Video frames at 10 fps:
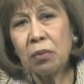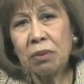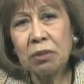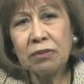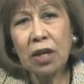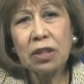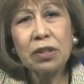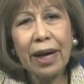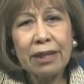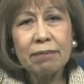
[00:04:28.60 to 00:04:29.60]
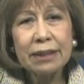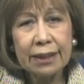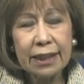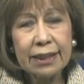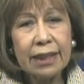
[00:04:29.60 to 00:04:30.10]
We moved on to item
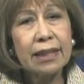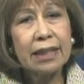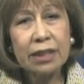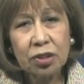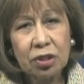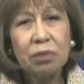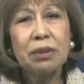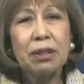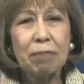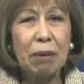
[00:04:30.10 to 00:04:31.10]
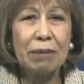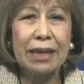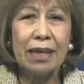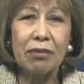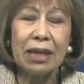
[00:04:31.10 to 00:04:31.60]
6, and this too was a
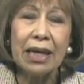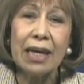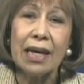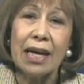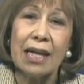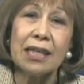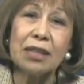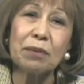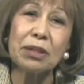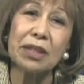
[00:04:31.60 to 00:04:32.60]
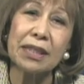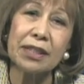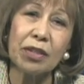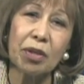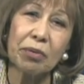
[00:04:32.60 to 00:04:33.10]
public hearing, and this was to
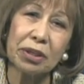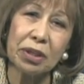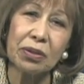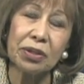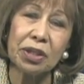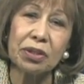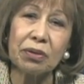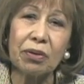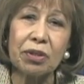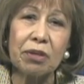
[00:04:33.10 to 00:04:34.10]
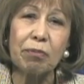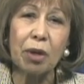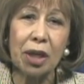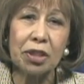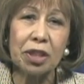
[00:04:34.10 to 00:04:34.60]
consider a resolution to order the
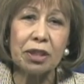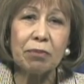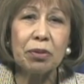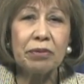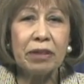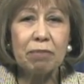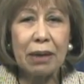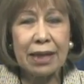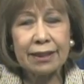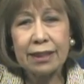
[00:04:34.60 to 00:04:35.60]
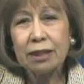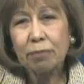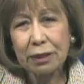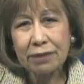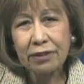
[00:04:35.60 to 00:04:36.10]
project, approving plans and
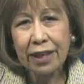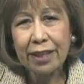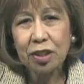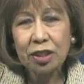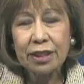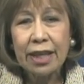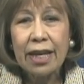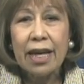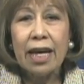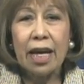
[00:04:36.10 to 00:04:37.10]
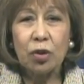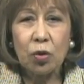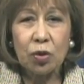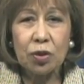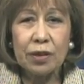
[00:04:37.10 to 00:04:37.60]
specifications, and
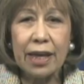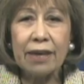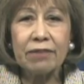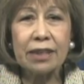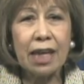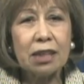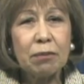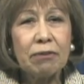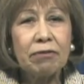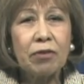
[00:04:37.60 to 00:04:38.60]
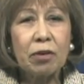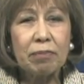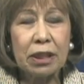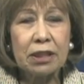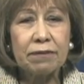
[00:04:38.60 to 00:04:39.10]
order the advertisement for
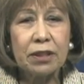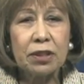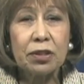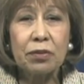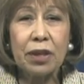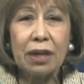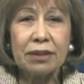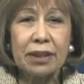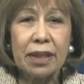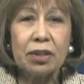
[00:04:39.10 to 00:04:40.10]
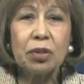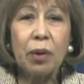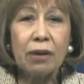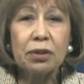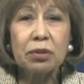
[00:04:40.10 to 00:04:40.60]
bids for the
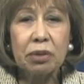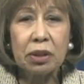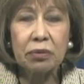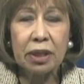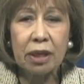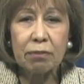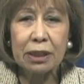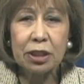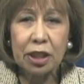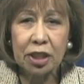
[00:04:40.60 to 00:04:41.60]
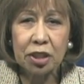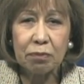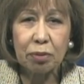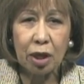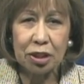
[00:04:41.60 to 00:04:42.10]
2012 street
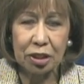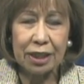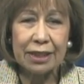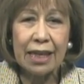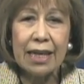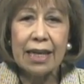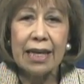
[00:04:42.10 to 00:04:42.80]
rehabilitation project.